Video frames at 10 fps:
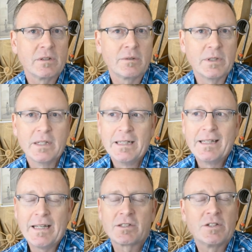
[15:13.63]
I mean,
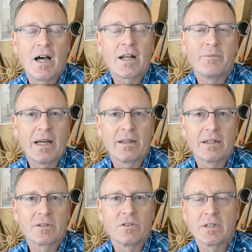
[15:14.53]
it's not a math
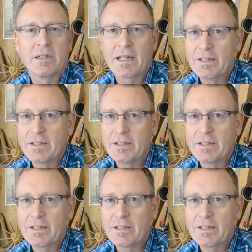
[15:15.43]
exercise.